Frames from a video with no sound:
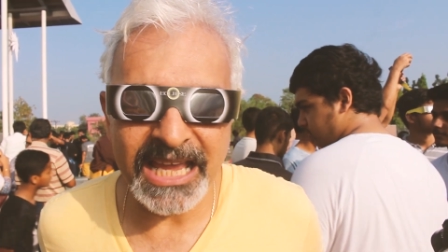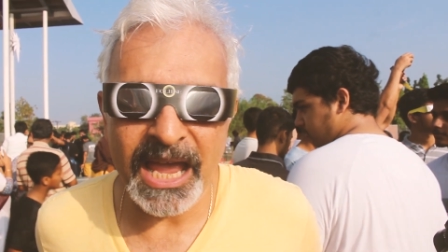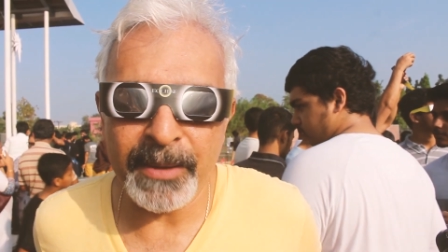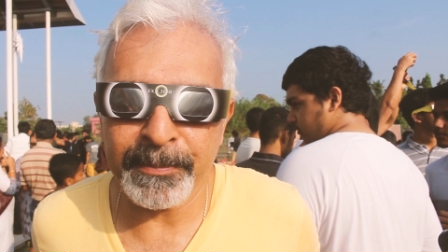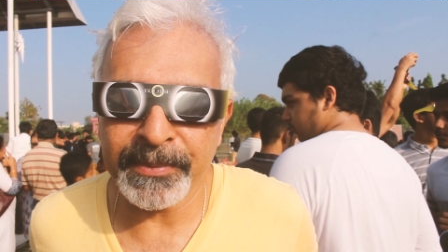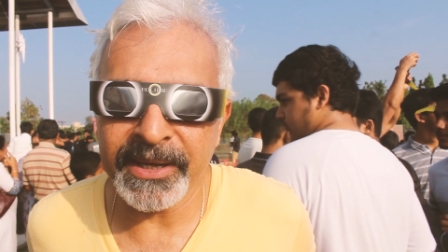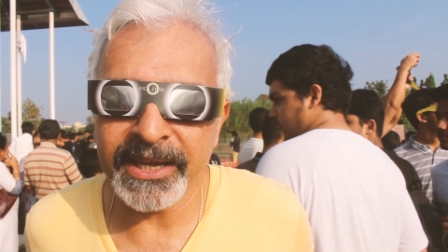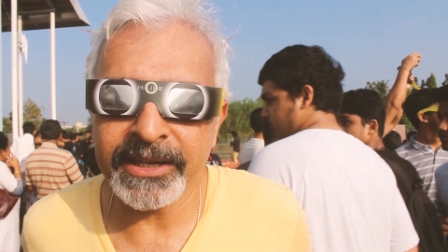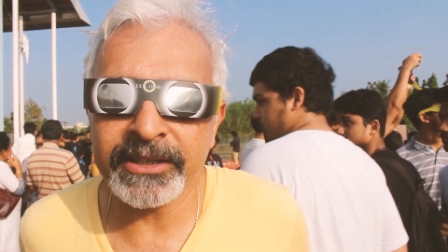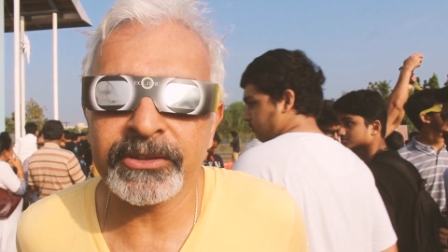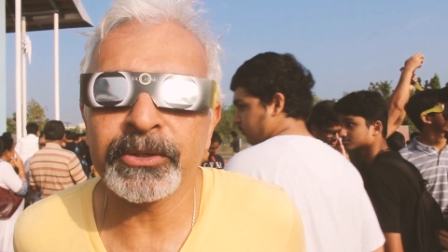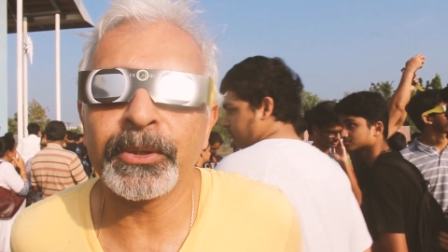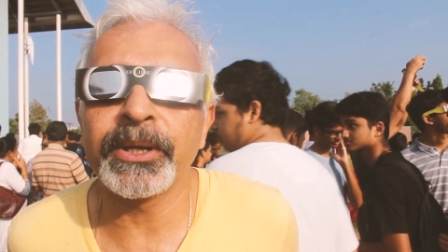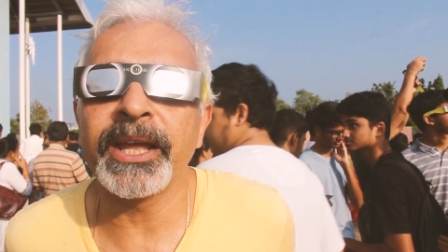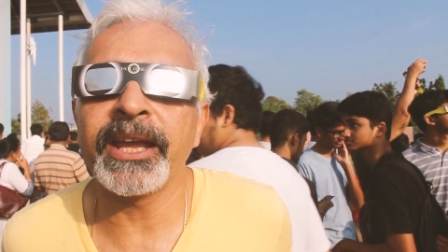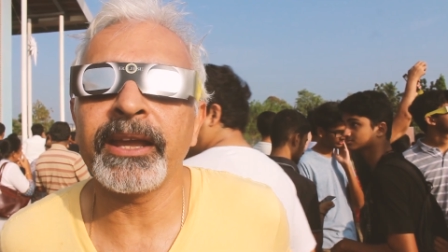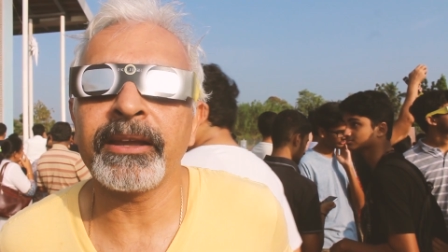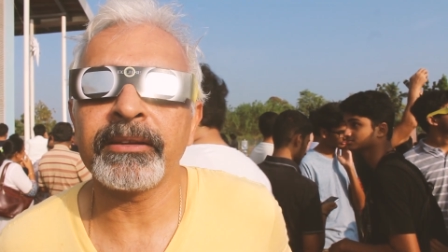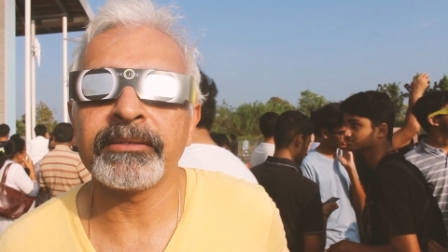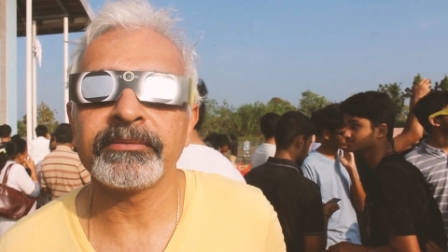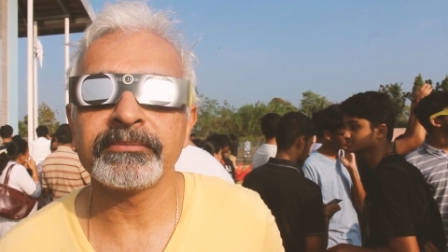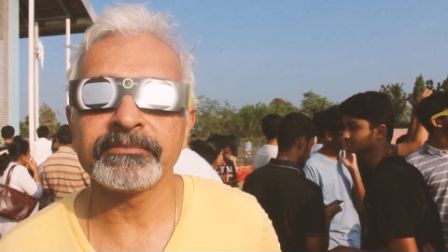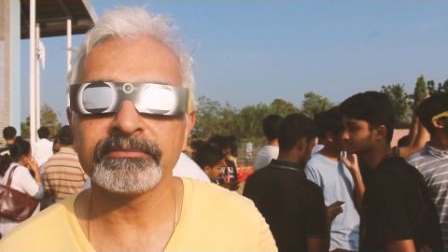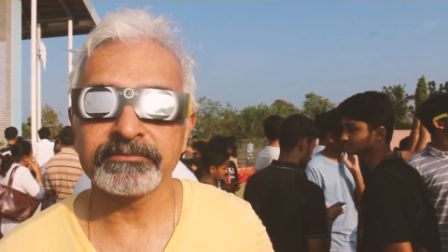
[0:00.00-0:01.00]
happening
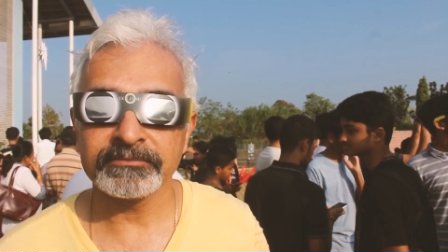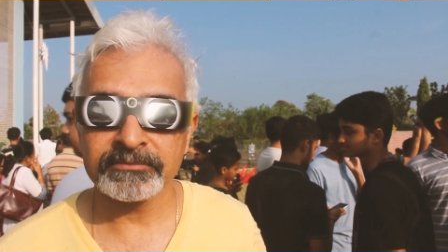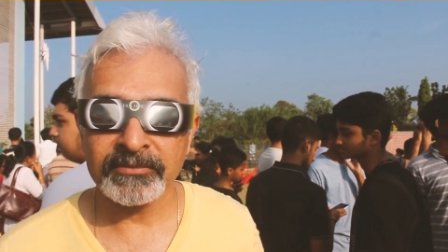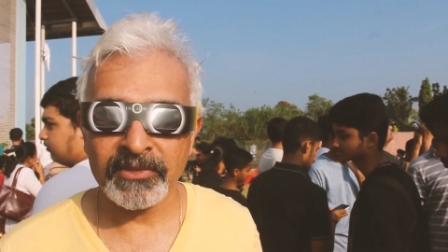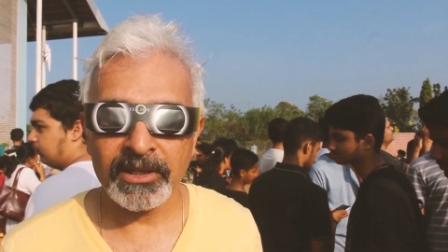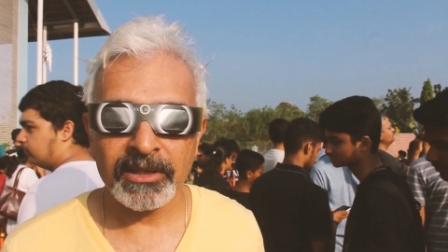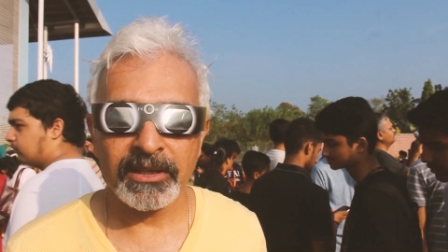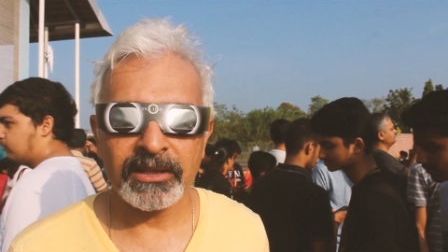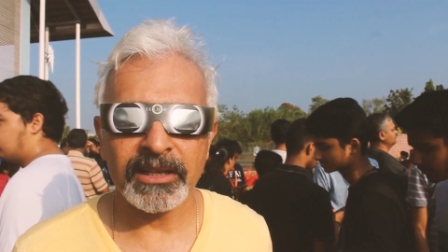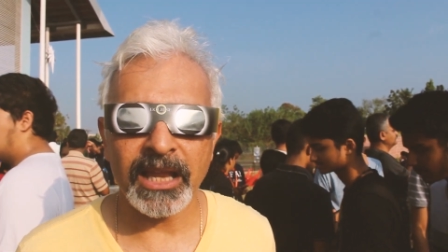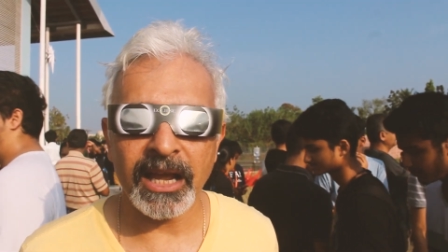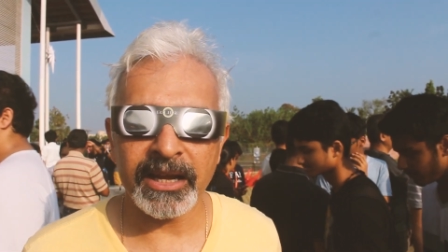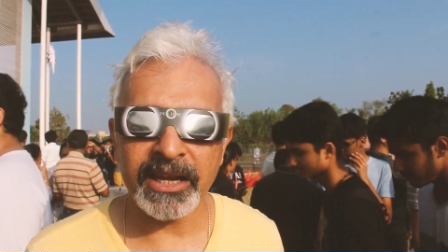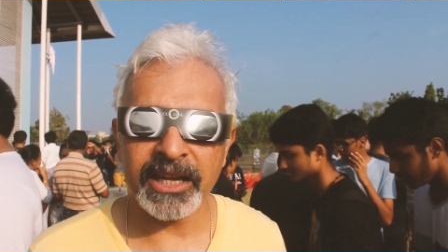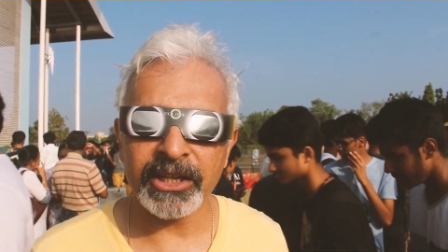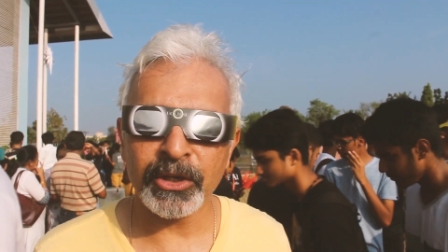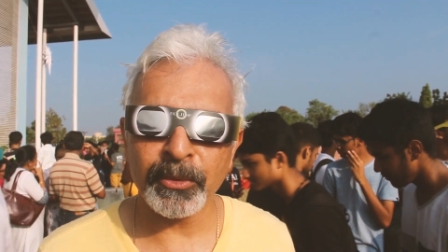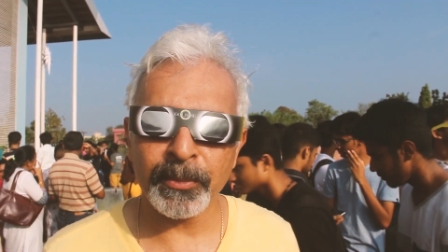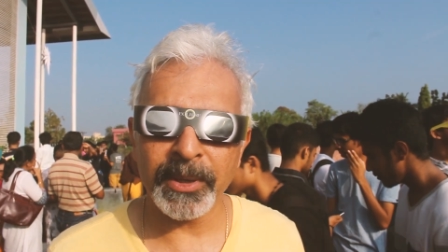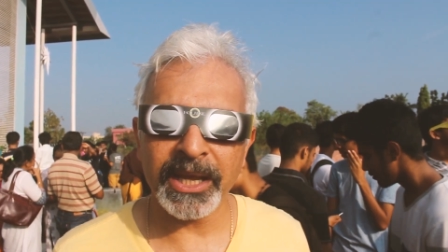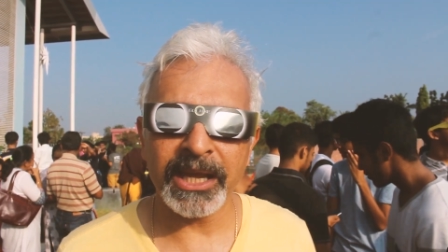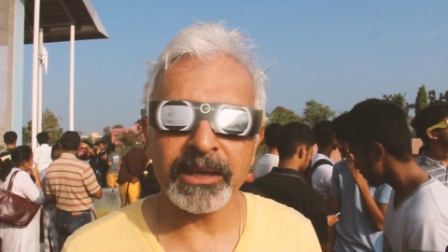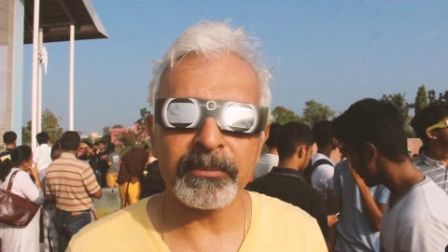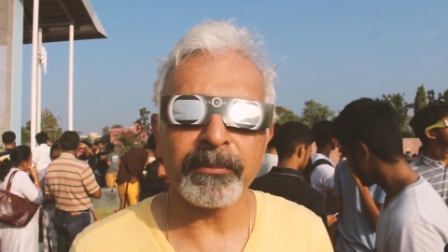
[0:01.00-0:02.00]
today. Lucky
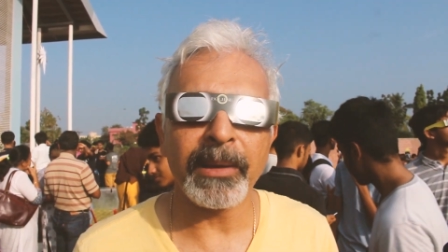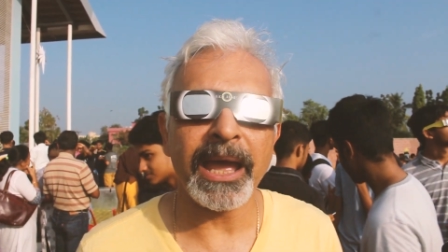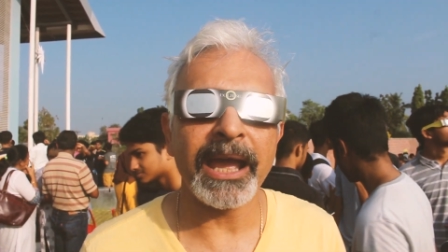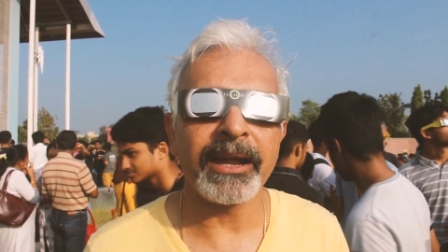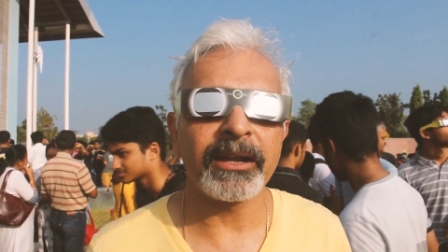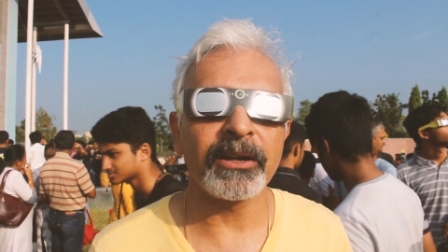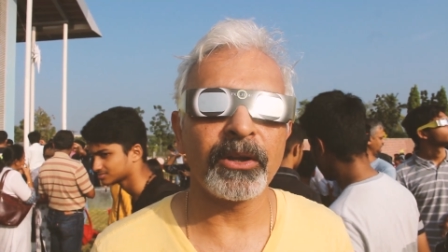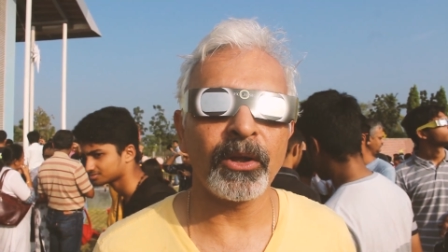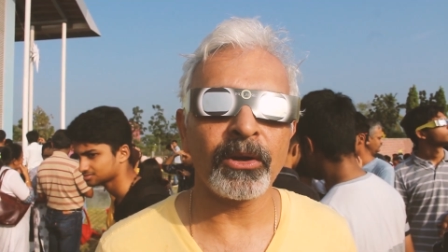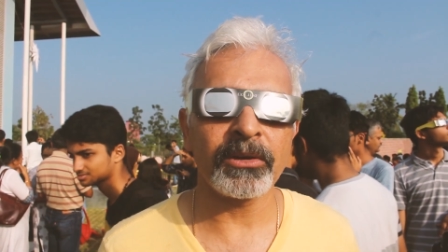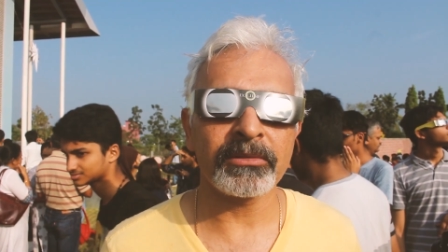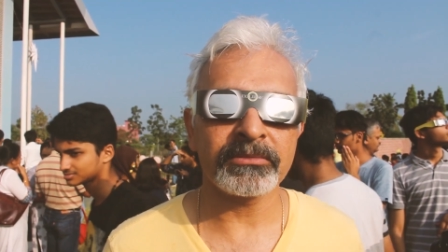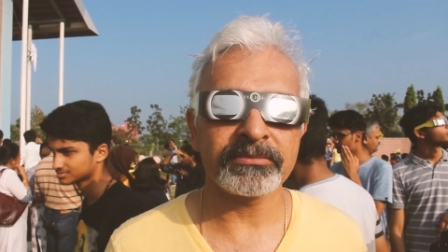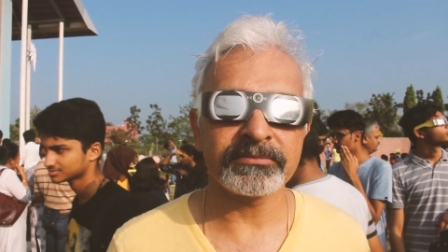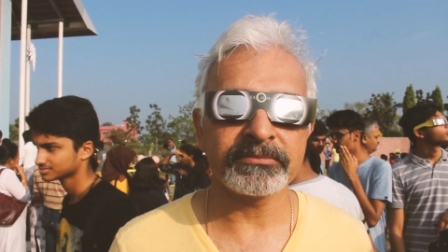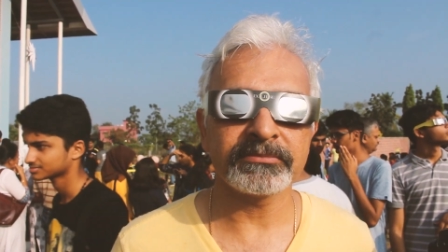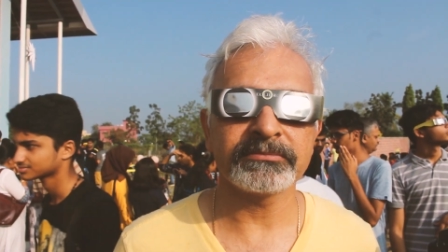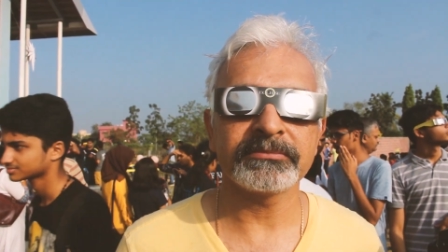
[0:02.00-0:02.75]
to be in Mangalore.